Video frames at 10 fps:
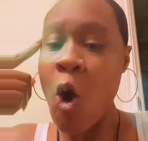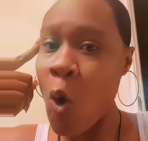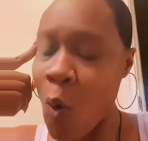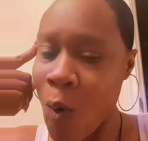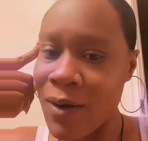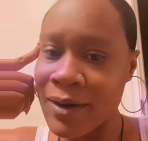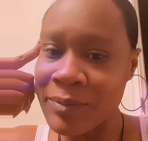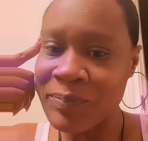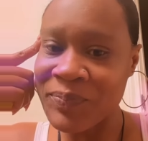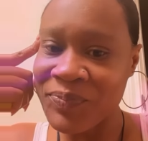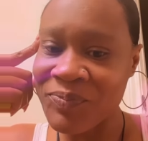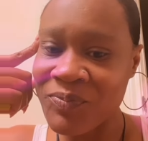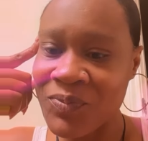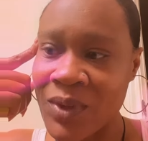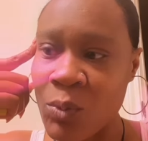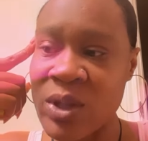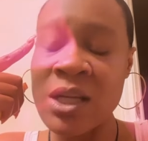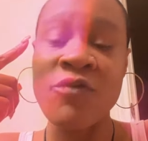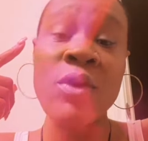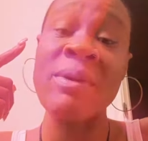or within
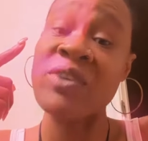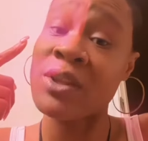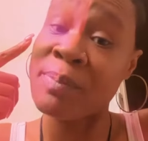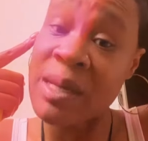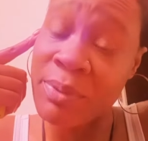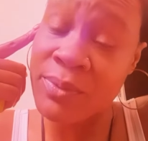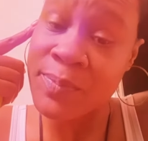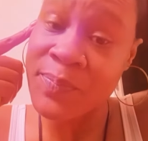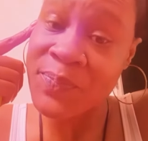the form of other people.